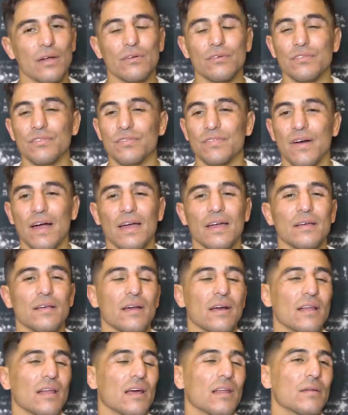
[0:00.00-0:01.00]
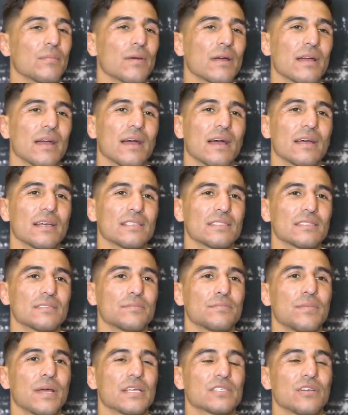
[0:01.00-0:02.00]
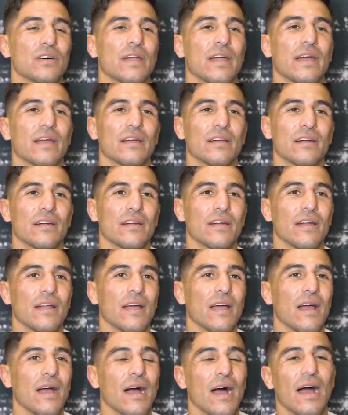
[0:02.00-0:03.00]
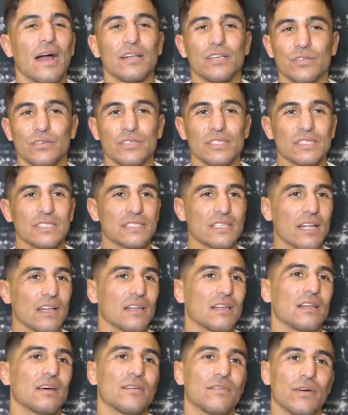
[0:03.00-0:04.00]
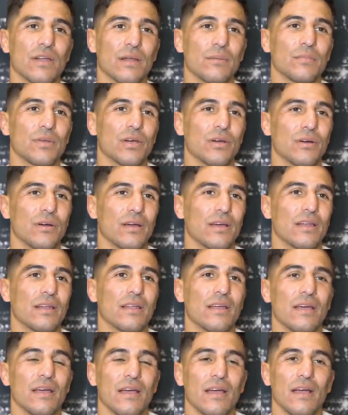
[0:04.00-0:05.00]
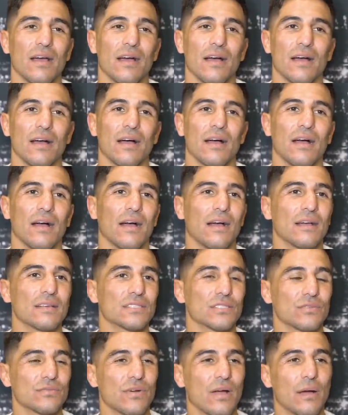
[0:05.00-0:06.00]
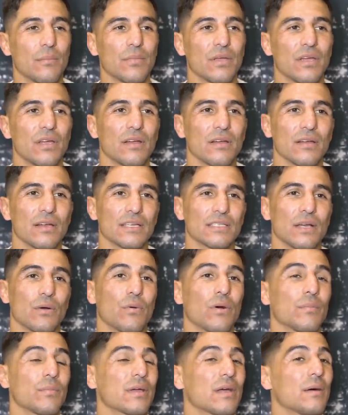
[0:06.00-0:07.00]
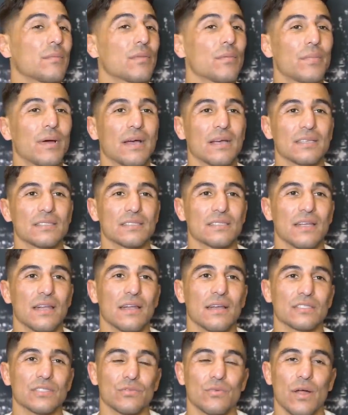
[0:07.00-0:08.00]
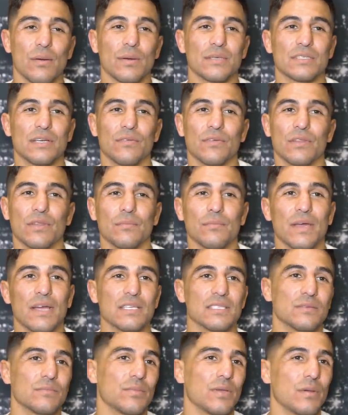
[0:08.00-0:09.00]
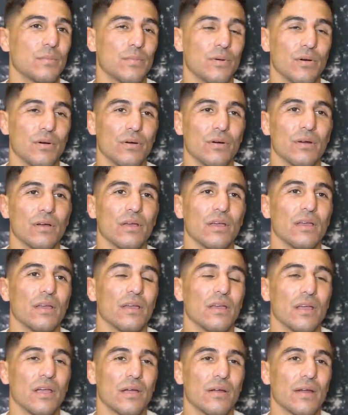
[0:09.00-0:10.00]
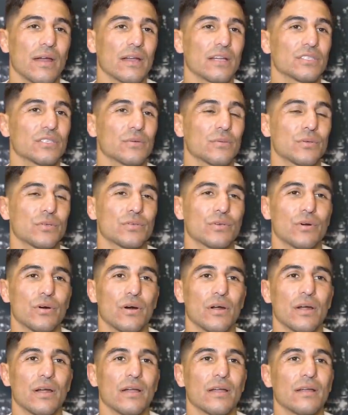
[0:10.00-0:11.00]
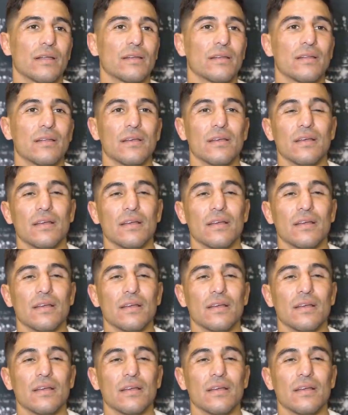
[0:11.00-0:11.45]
I don't fight a lot of my guys based on anger. I do this because I love what I'm doing. I'm here because I want to become the best, and I surround myself with amazing people here at Equator and